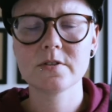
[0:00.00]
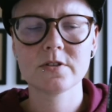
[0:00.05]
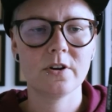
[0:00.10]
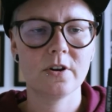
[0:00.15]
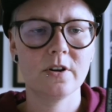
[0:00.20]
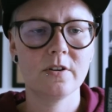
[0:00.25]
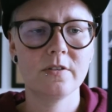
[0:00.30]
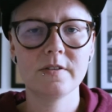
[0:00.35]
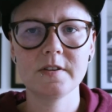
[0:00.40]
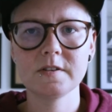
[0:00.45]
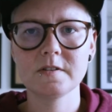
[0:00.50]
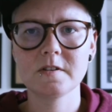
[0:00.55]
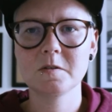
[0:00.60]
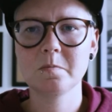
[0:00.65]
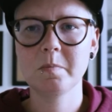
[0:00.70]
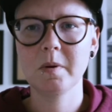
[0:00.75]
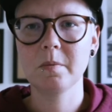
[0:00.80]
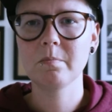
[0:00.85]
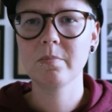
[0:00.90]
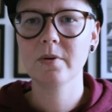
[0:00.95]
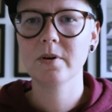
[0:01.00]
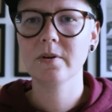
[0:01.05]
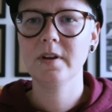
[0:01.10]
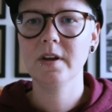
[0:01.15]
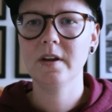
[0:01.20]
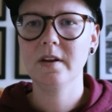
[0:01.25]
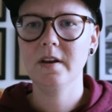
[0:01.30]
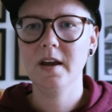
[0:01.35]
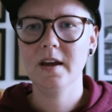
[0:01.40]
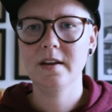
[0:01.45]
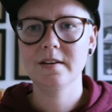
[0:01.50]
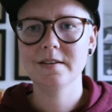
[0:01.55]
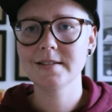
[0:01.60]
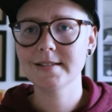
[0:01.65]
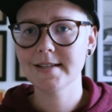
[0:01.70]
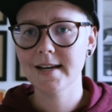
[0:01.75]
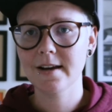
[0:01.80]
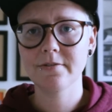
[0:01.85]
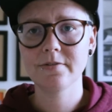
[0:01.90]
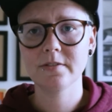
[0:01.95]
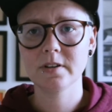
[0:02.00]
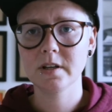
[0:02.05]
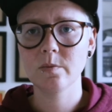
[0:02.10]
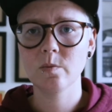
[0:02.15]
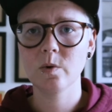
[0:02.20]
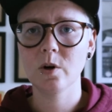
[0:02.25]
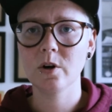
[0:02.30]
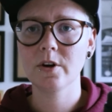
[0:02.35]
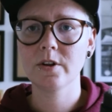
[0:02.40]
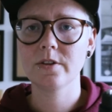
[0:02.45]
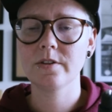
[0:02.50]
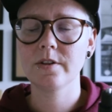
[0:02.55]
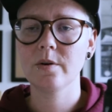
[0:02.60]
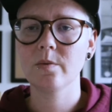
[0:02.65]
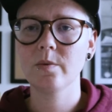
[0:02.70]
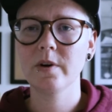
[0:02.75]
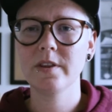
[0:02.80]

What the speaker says: So this has been brilliant and definitely worth it.